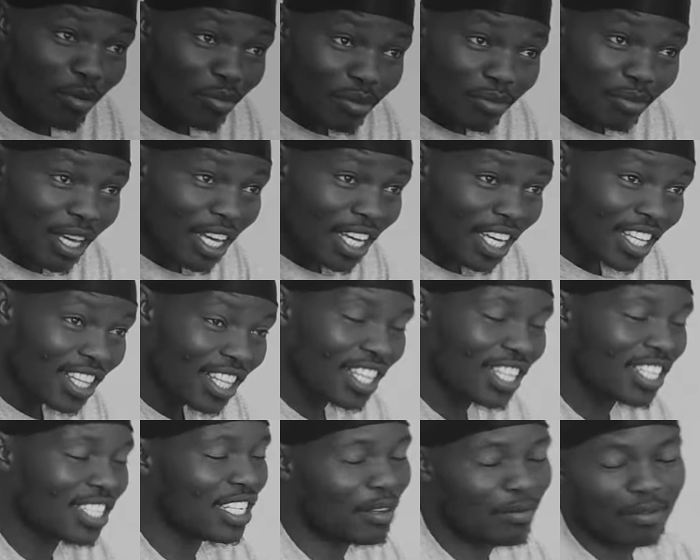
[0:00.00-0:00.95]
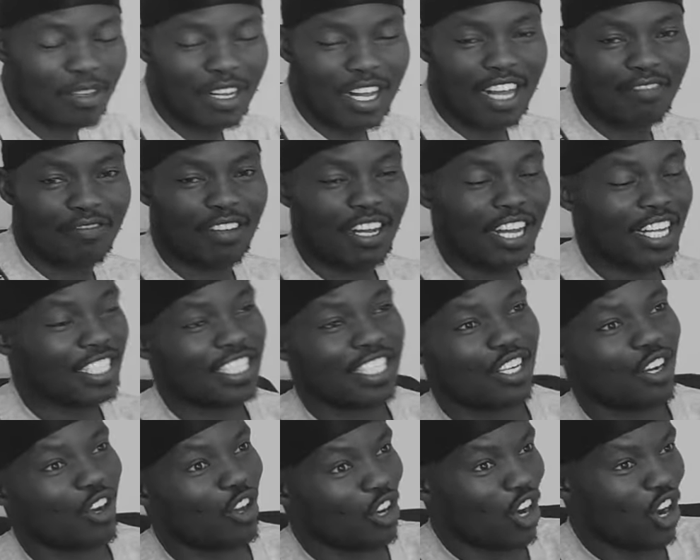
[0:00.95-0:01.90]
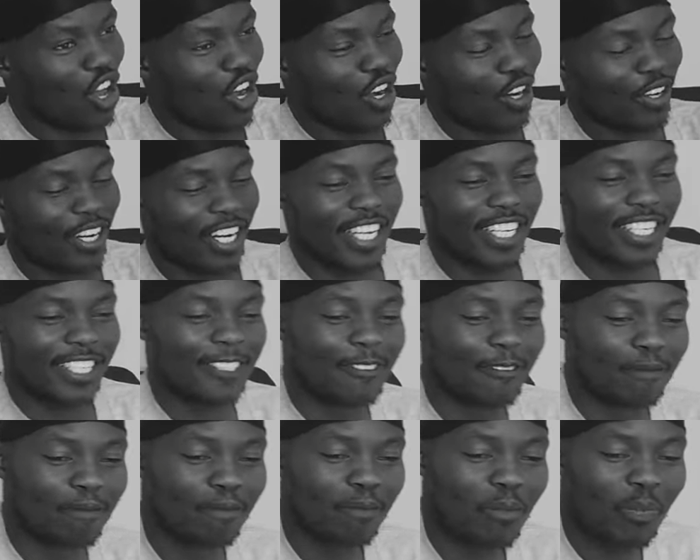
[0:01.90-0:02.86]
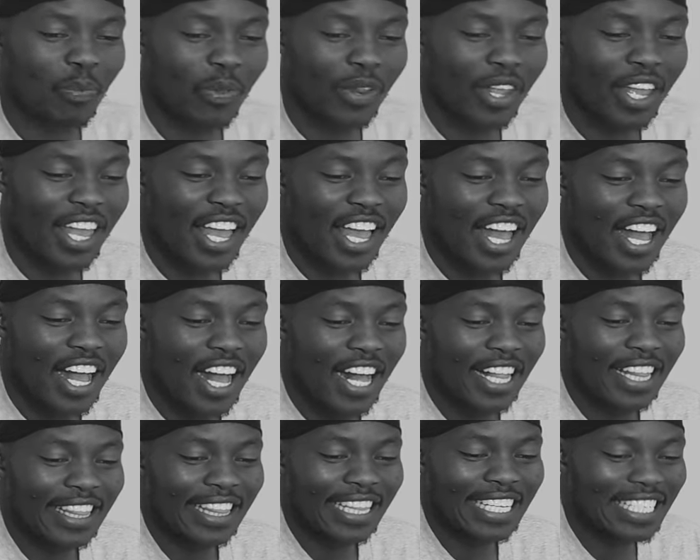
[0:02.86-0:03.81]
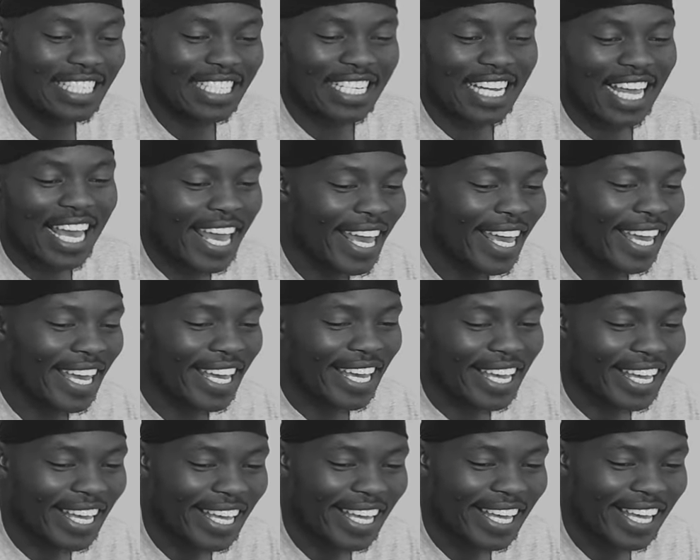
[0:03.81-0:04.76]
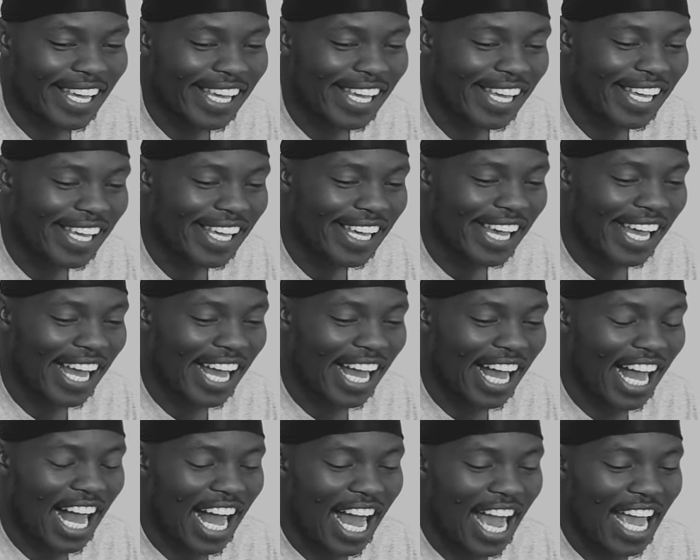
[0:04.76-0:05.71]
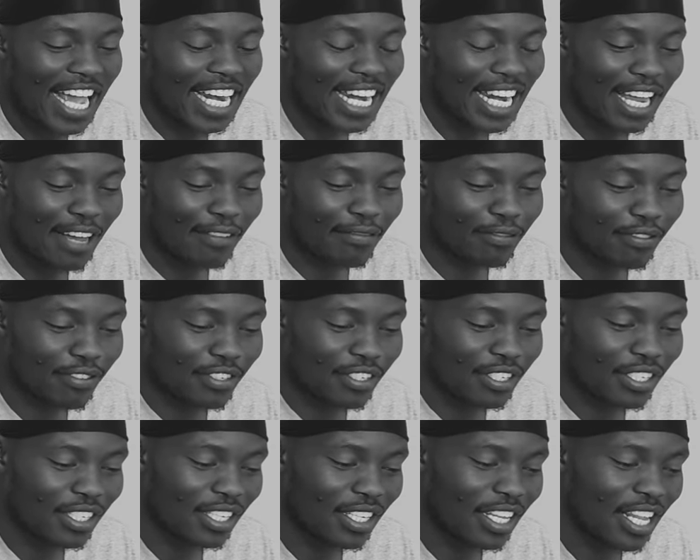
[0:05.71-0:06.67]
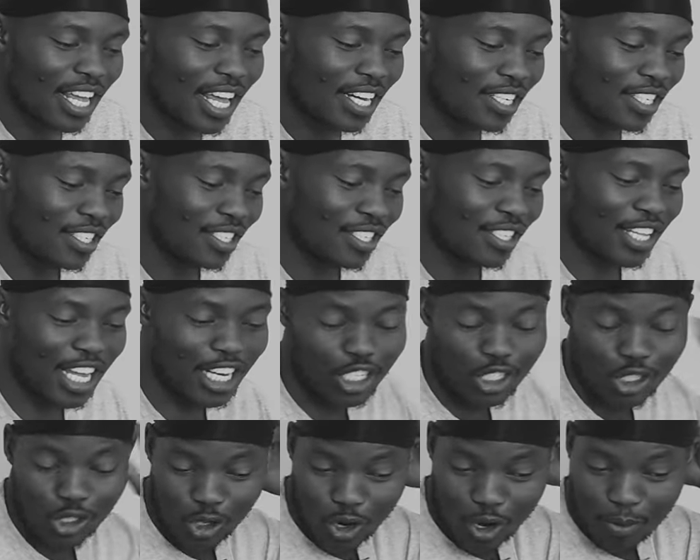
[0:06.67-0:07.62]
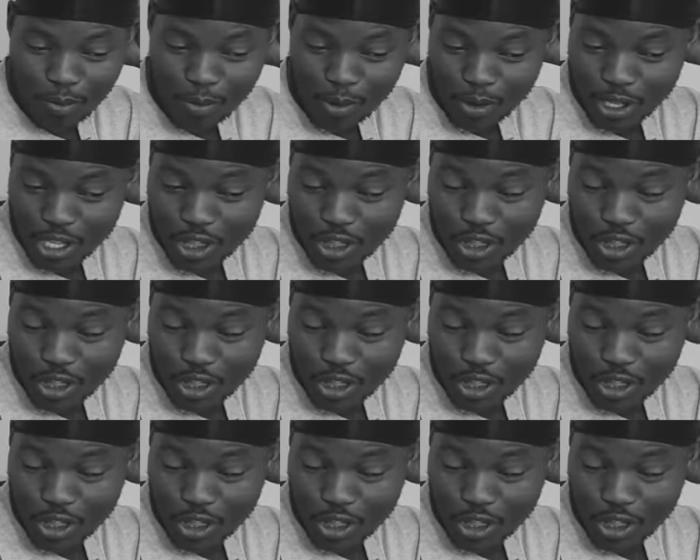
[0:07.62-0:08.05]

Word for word: be making this. i have got it on lock, right? The day I left that that job on the